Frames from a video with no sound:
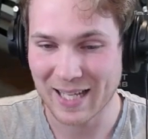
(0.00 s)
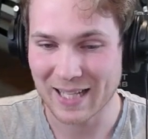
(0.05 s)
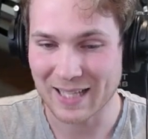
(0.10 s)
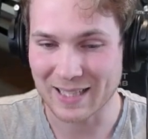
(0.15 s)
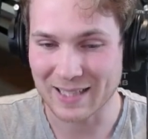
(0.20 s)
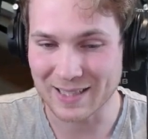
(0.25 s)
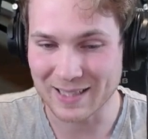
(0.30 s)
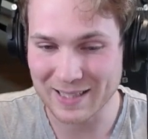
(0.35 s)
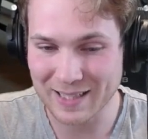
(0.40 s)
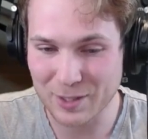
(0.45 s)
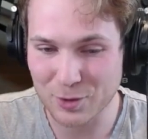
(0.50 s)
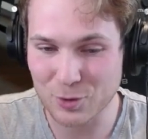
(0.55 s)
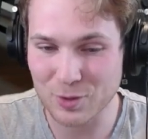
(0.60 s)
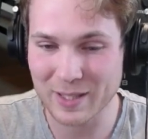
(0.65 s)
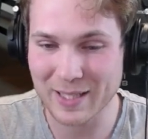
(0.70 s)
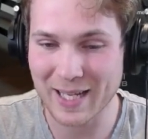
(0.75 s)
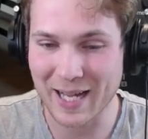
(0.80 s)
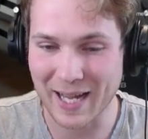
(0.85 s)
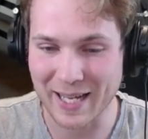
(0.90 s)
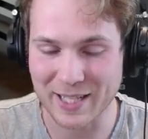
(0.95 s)

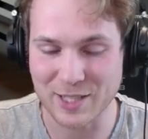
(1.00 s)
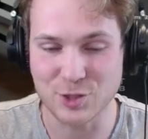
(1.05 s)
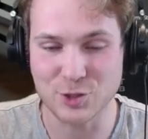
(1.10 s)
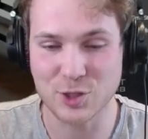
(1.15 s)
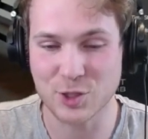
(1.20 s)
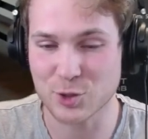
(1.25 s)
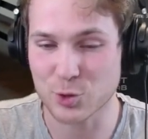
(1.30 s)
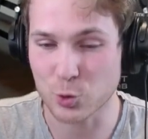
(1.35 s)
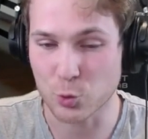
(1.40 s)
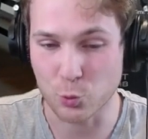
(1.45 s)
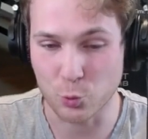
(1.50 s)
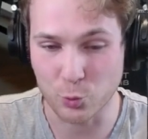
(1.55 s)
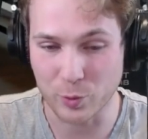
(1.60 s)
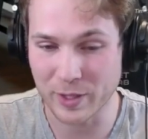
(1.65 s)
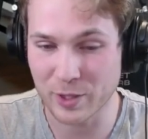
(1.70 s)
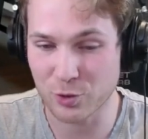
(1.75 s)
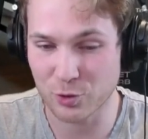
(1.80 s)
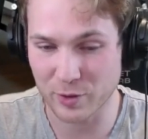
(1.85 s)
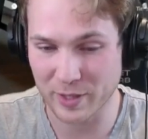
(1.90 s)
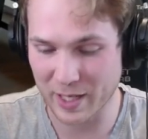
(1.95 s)
literally I can just
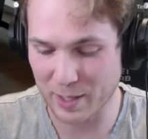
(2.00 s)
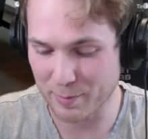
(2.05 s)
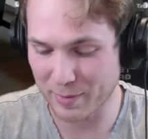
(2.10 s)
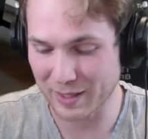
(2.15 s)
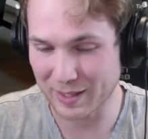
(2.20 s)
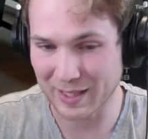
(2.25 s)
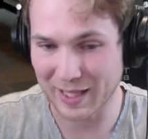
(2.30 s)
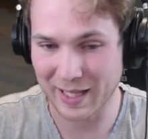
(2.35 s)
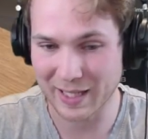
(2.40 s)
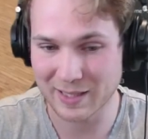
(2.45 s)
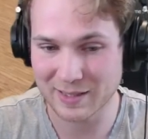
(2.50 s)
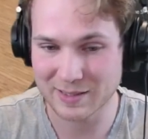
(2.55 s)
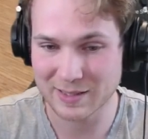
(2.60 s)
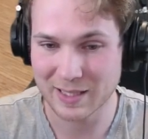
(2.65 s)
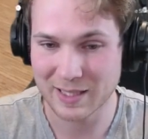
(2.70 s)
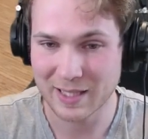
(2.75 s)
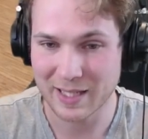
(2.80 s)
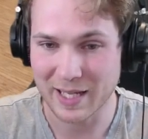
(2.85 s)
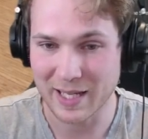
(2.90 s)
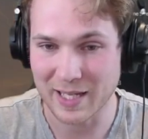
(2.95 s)
recreate my legs
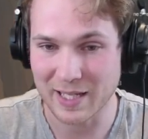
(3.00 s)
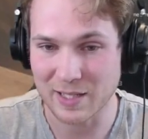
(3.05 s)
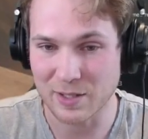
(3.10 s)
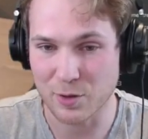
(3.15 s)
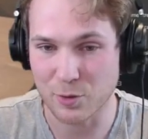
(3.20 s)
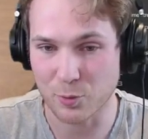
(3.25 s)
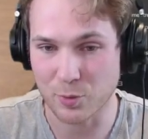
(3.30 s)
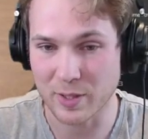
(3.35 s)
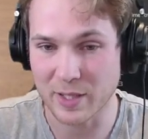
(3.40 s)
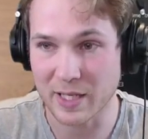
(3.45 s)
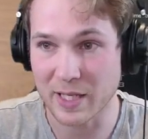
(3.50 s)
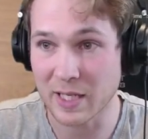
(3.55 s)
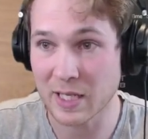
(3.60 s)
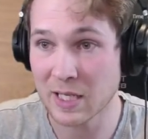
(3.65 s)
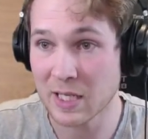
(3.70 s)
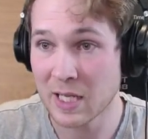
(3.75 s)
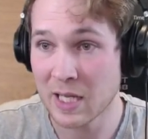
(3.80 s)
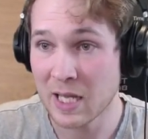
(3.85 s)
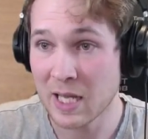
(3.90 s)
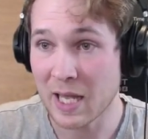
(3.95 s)
in
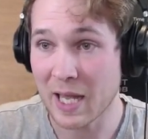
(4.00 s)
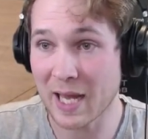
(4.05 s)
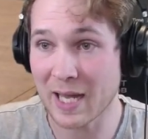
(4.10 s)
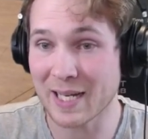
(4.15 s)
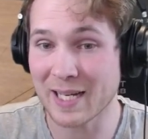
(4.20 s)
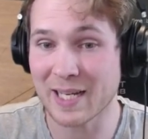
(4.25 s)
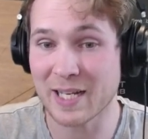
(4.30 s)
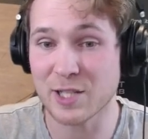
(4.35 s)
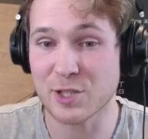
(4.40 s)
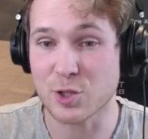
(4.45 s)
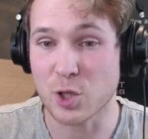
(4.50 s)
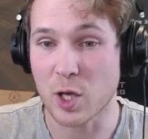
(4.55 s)
3D, and it is